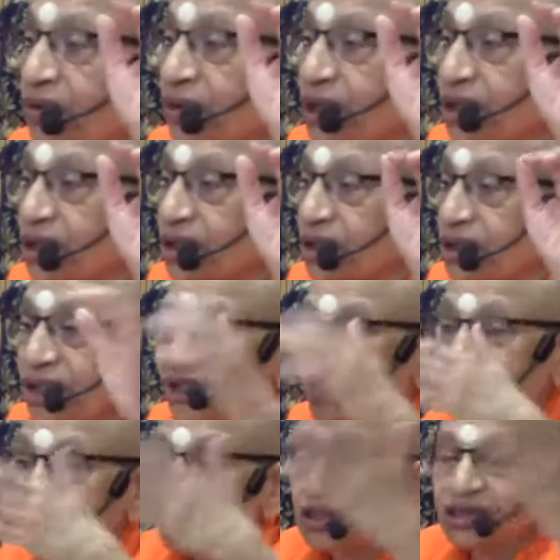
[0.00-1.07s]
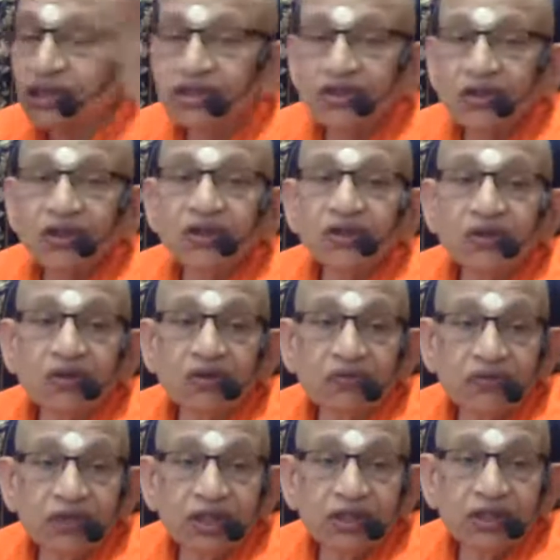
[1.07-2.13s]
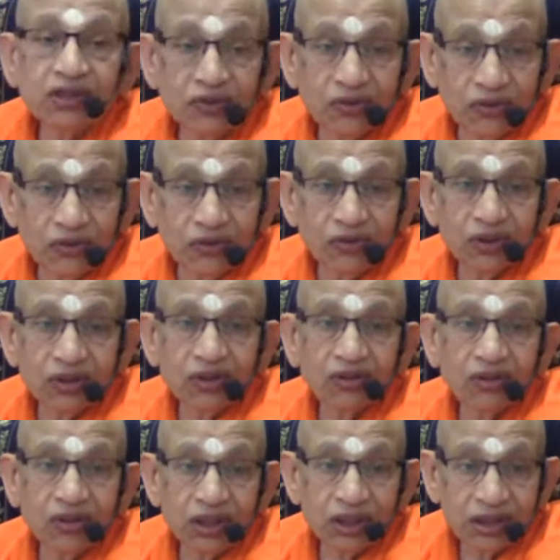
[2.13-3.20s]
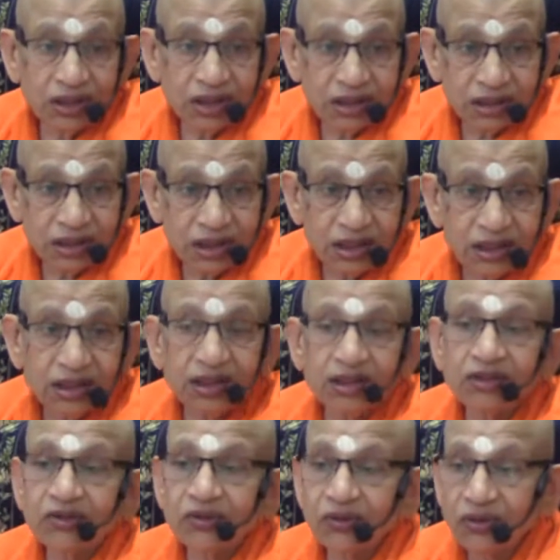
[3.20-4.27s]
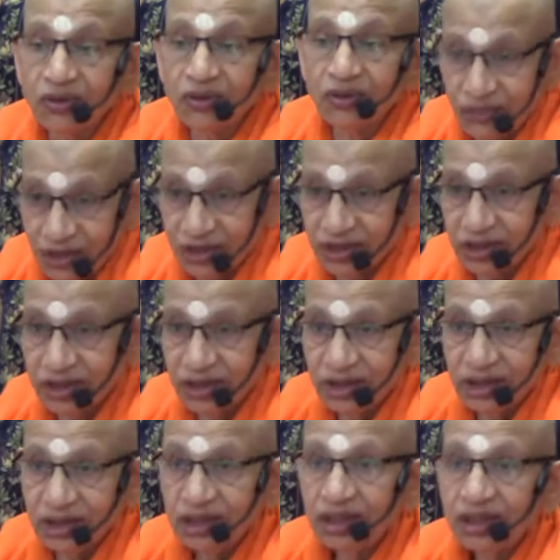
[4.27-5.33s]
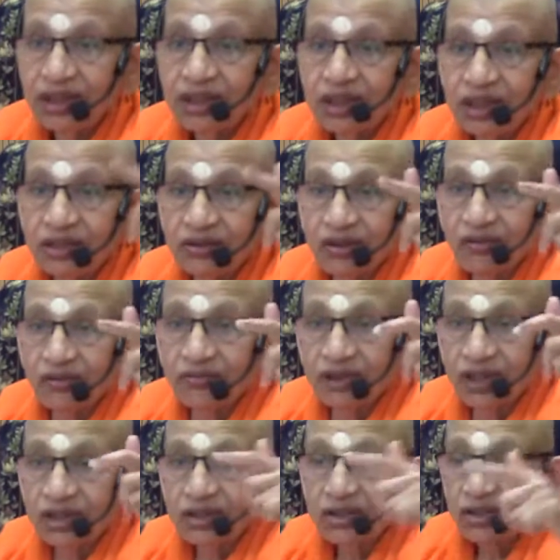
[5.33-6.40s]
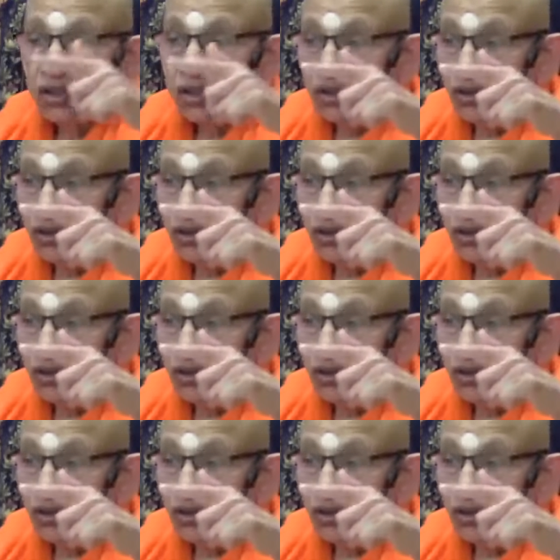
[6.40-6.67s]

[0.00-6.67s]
Conscious as such is not known. What is known, the consciousness that is known to us, is always